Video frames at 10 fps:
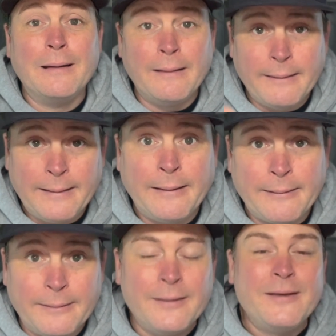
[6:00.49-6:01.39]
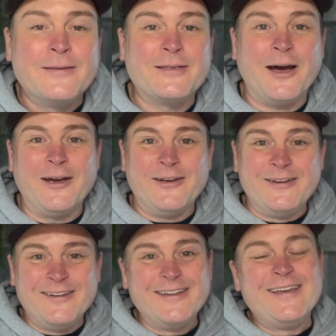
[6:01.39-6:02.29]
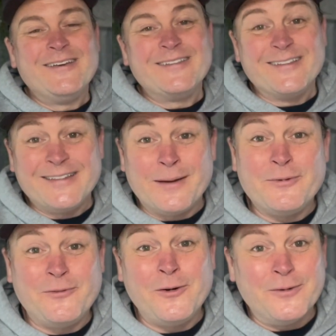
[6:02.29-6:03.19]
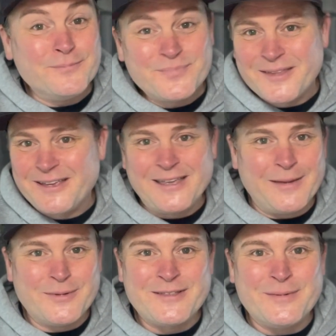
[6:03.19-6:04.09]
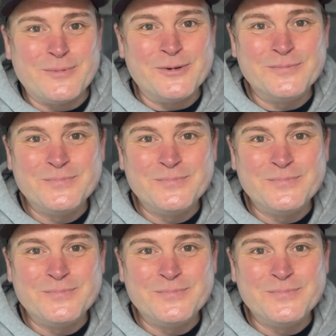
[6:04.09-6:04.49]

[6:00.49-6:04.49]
I know. So, number 4, keep it simple.